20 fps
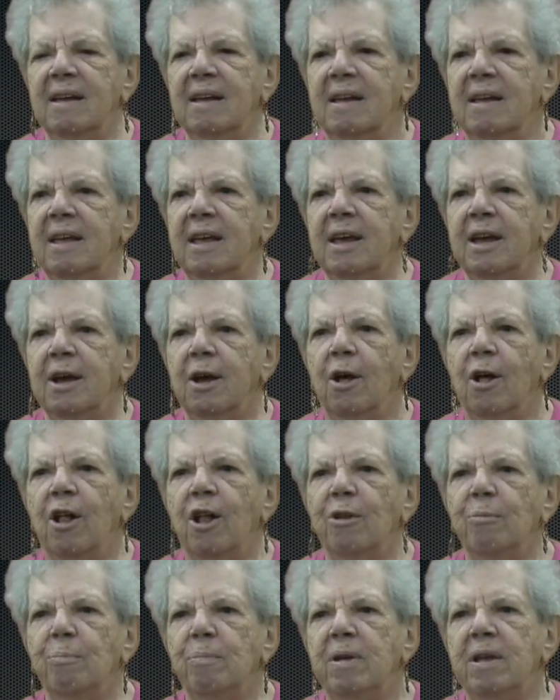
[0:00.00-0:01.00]
he
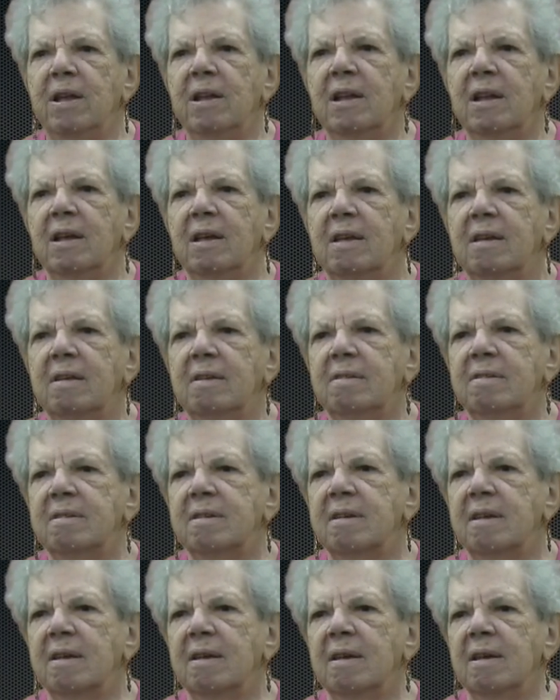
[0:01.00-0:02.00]
called me Liz,
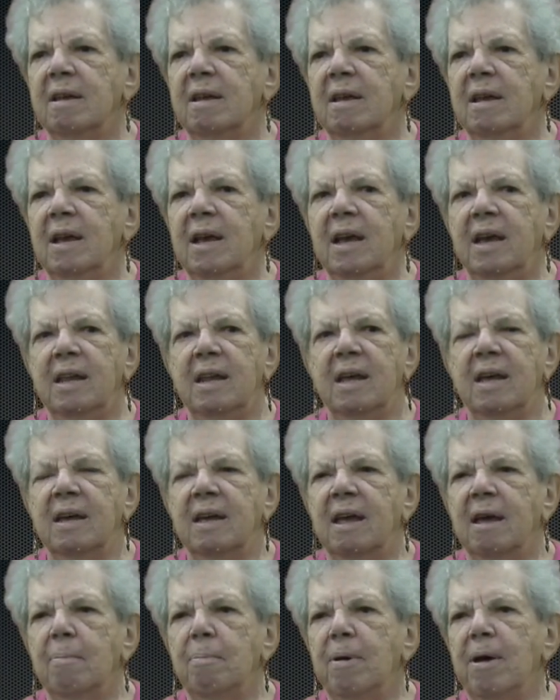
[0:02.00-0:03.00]
and I
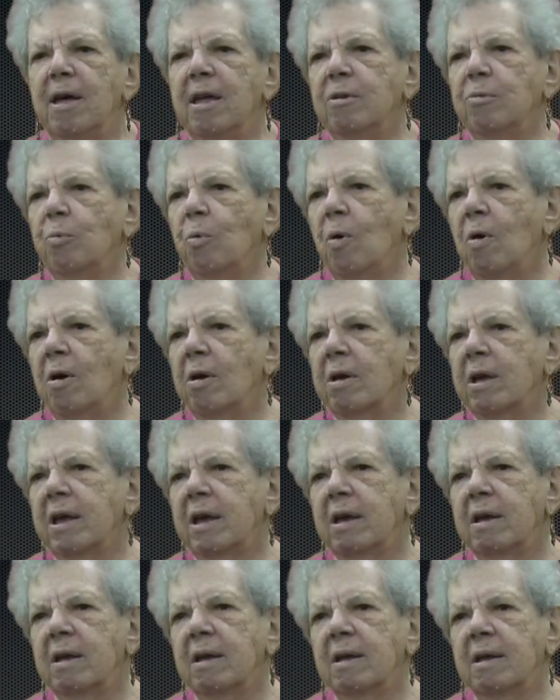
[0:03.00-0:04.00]
kept on
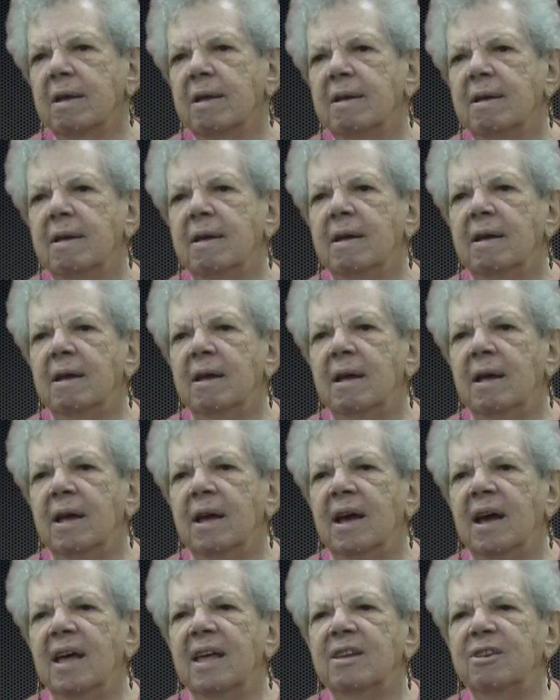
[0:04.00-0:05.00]
walking.
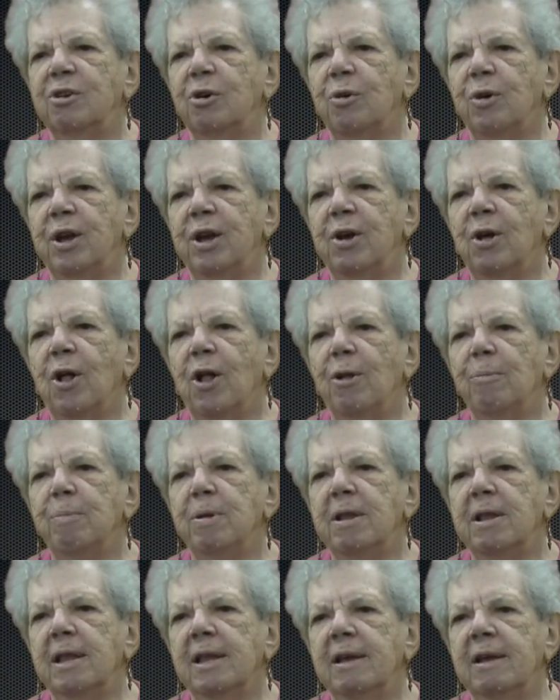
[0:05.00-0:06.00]
So he called me
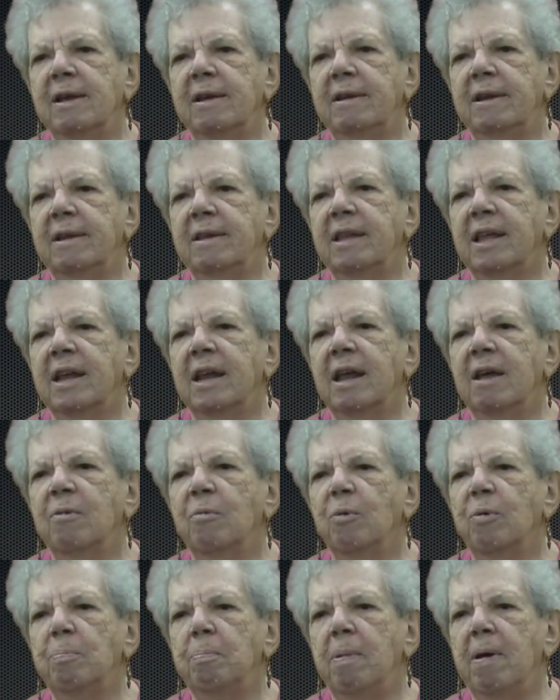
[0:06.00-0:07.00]
Lynn, and then I
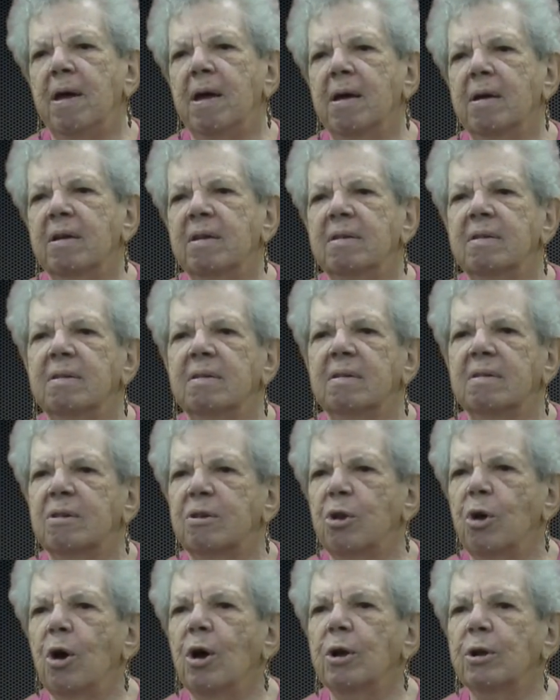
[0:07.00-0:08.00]
went back and
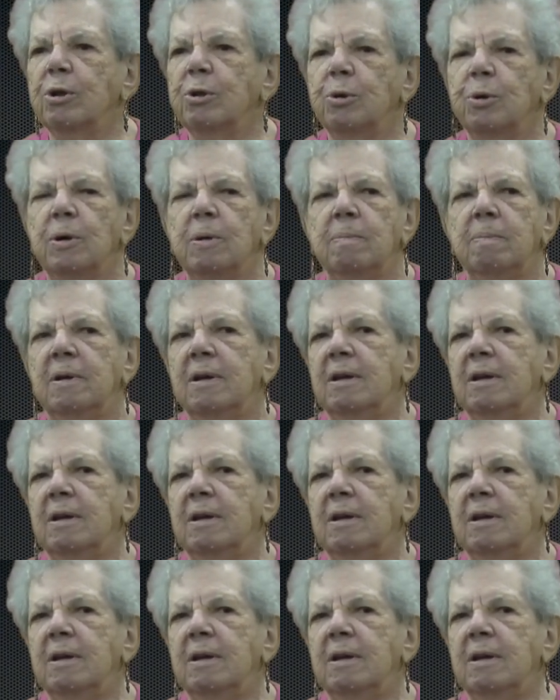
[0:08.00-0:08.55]
talked to him,